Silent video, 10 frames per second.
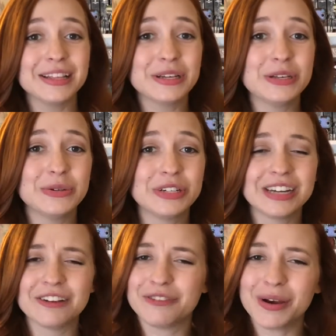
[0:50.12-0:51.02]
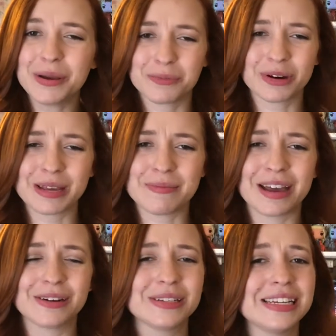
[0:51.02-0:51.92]
elocution and very pretty
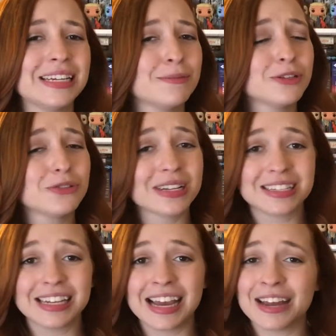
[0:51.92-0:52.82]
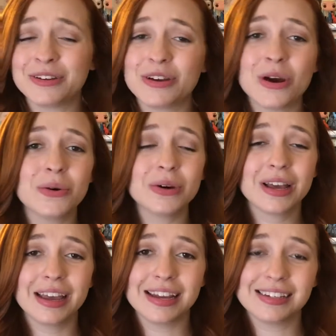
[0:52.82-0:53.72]
manners, he demonstrates that he had no
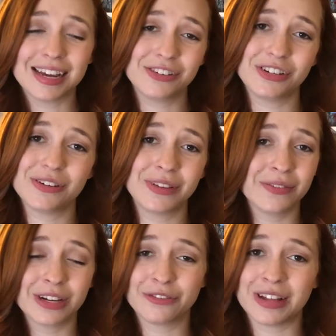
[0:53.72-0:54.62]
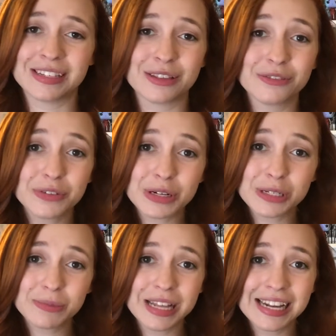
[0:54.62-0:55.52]
intention of giving offense in the
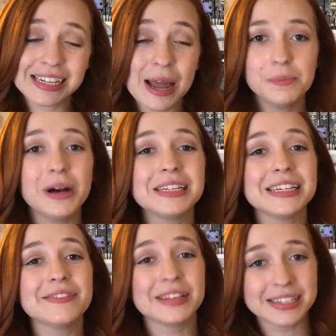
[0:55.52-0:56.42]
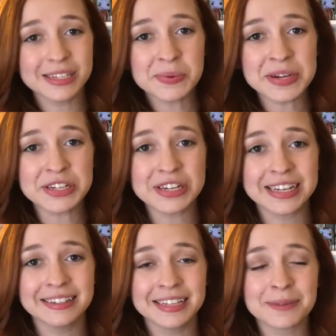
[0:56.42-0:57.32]
first place, but if they still wished to
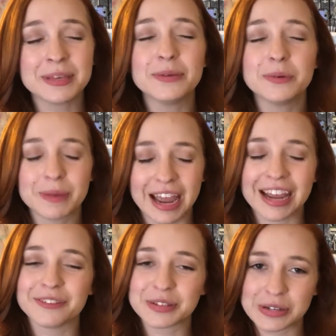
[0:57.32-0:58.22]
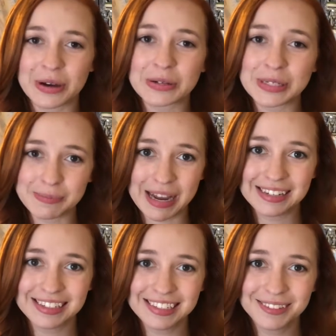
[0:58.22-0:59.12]
kill him, he would behave as honor
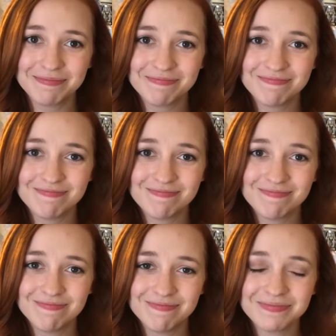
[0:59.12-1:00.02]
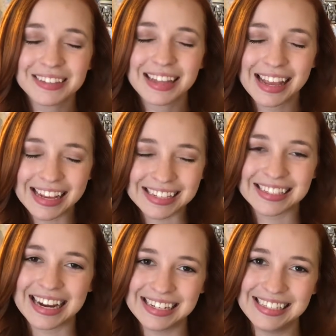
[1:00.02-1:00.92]
demanded. He's
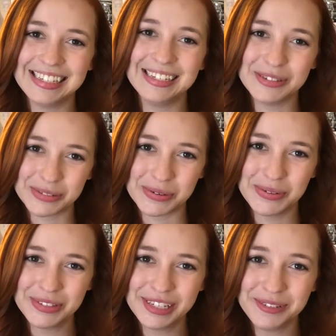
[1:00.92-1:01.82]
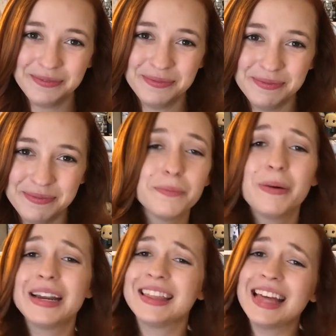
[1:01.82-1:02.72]
nineteen years old.
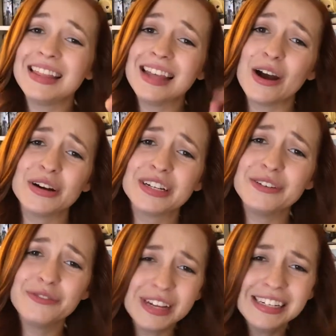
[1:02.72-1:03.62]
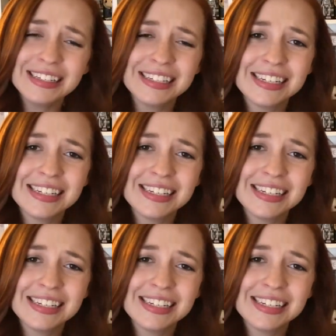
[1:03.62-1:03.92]
But then they are conveniently